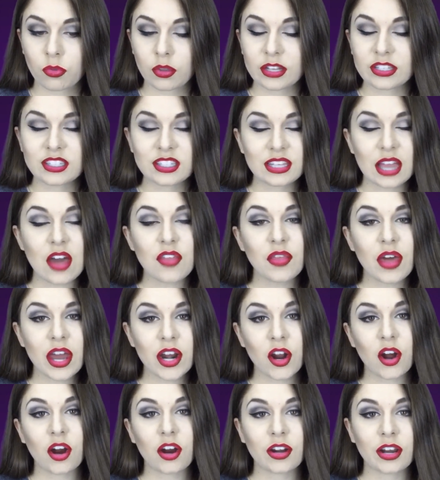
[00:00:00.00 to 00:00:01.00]
It's not
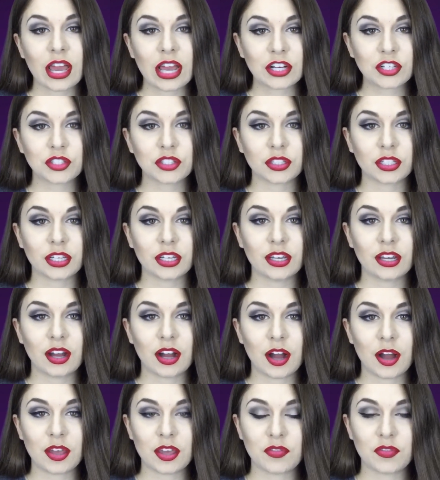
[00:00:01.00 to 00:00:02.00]
that hard actually,
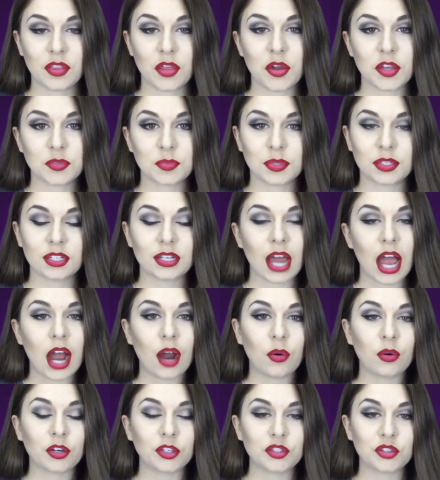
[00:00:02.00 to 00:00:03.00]
uh, even though I spent an
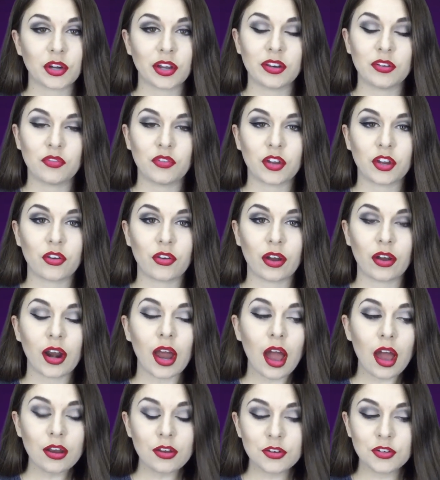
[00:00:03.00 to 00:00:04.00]
hour trying to figure
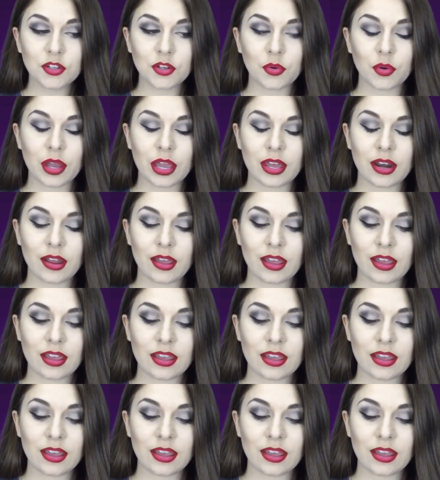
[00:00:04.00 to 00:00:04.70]
out how to do it.